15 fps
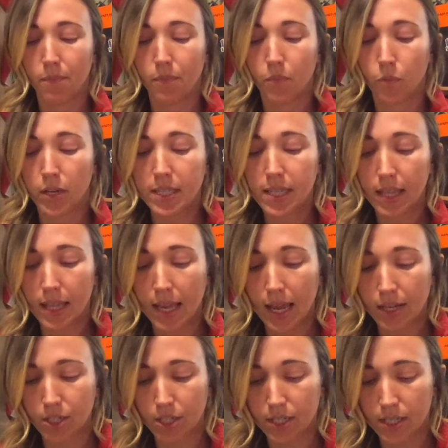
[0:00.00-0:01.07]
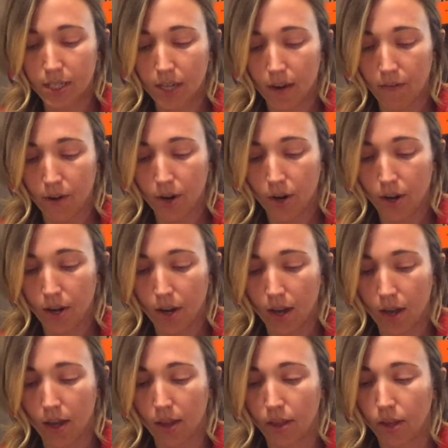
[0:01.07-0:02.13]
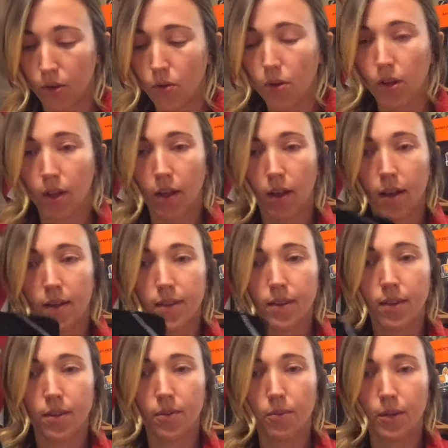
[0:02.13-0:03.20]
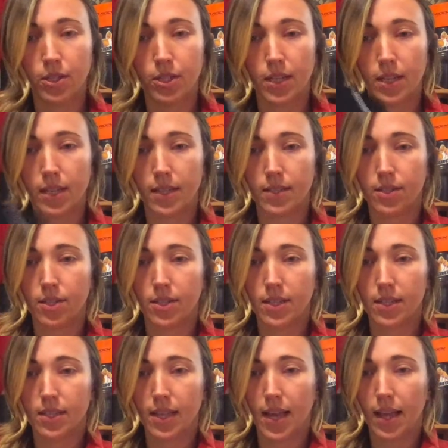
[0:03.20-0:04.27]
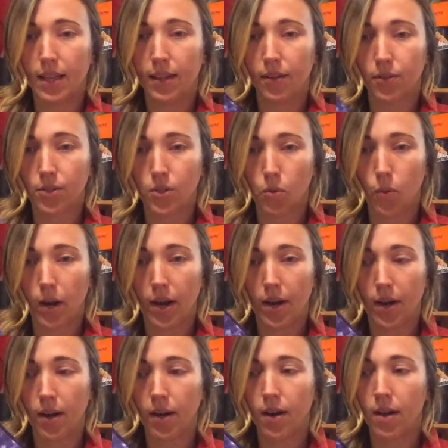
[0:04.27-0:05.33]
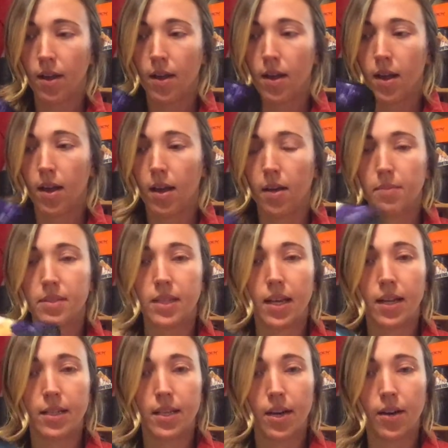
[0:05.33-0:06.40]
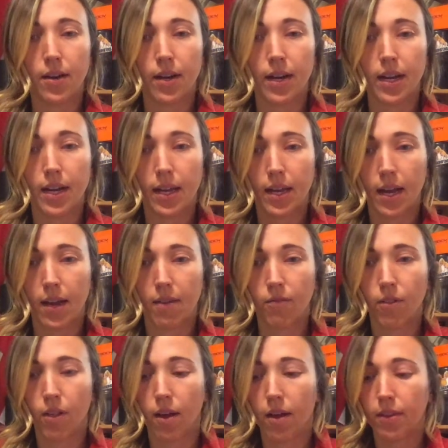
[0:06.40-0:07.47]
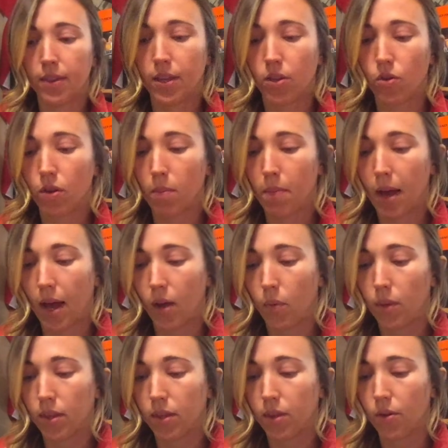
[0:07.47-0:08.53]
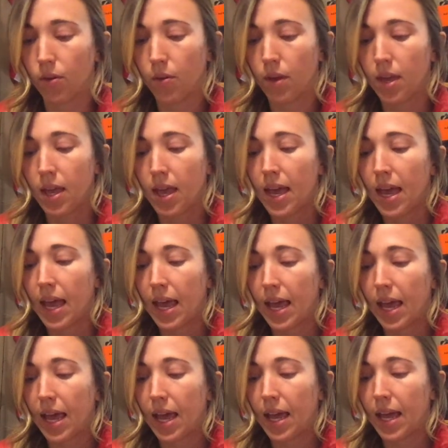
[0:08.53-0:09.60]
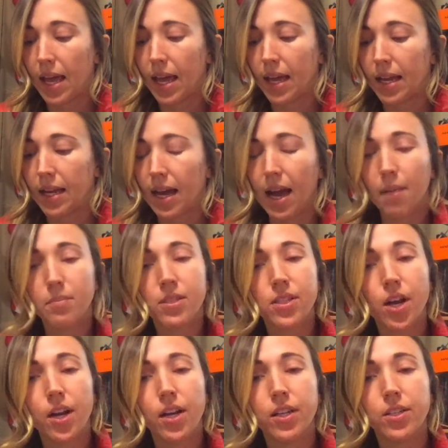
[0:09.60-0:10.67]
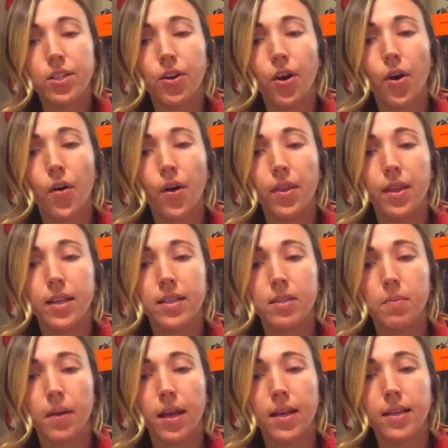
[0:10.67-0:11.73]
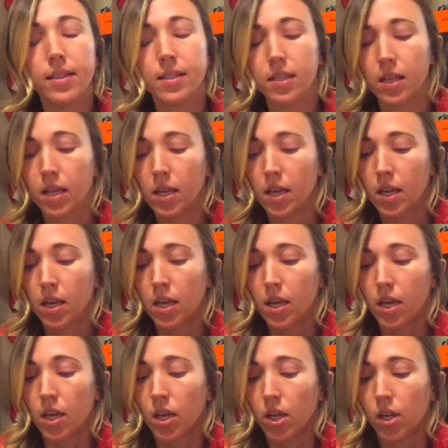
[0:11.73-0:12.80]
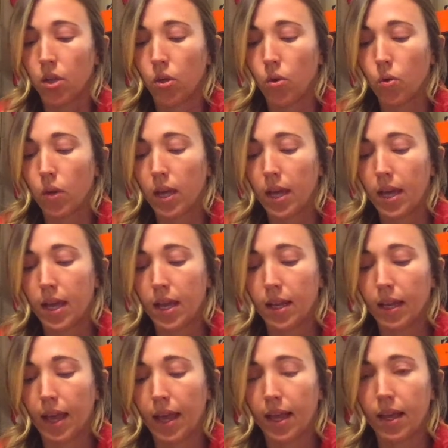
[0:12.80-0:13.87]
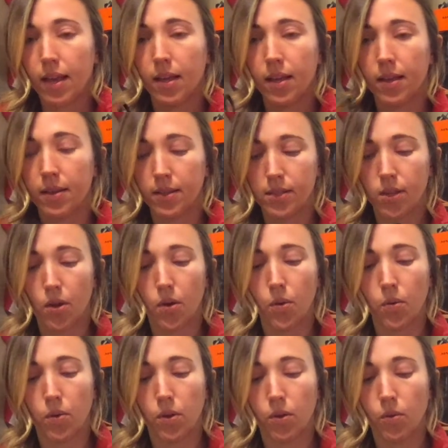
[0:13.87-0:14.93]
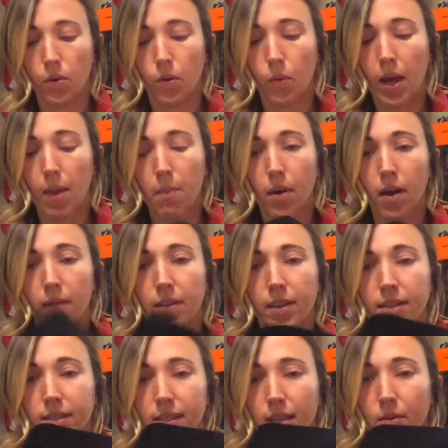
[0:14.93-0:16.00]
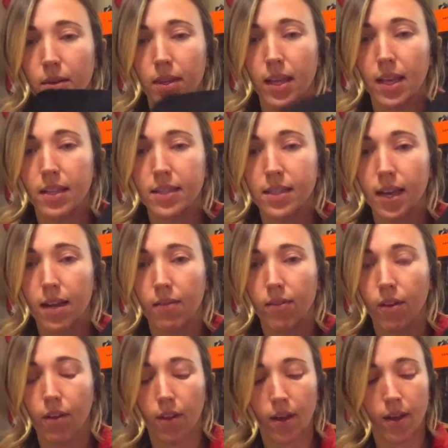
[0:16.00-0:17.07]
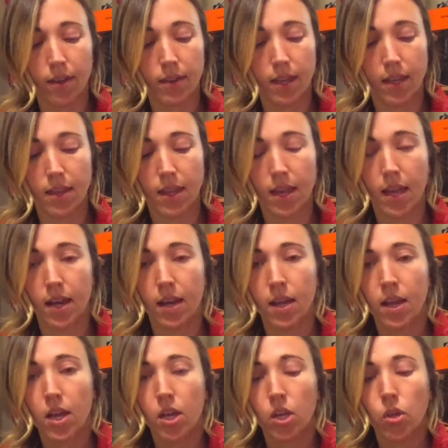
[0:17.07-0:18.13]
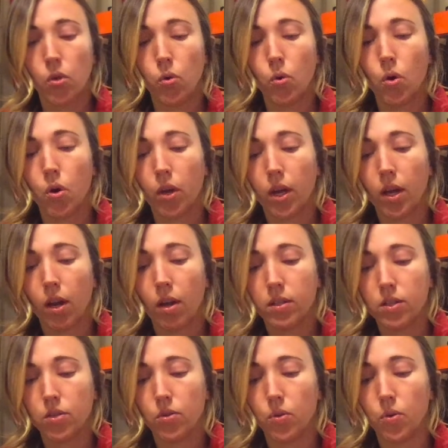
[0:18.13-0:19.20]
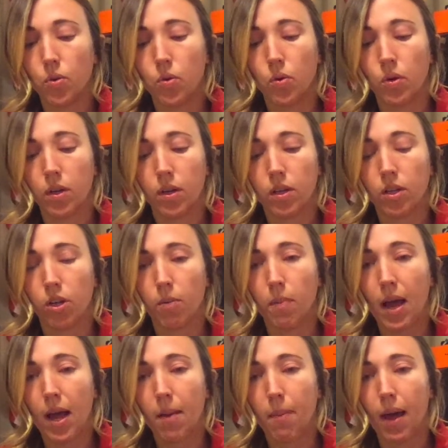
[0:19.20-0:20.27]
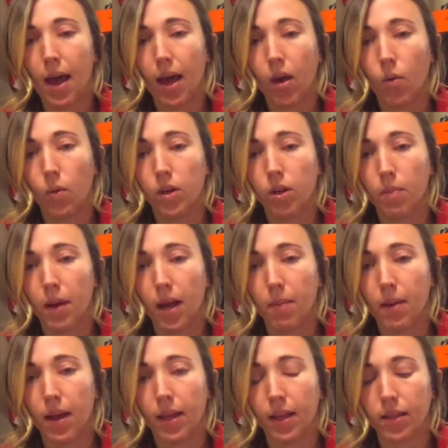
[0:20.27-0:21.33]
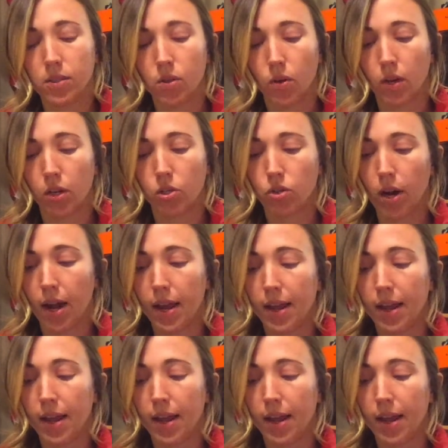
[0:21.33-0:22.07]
Recently, I just discovered the Kula cloth, which is just this little square sanitary kind of cloth you can pack with you. And I'm starting to grow on this because you can so you would wipe obviously with the inside of the cloth, and then you hook it to your backpack when you're backpacking so it can dry.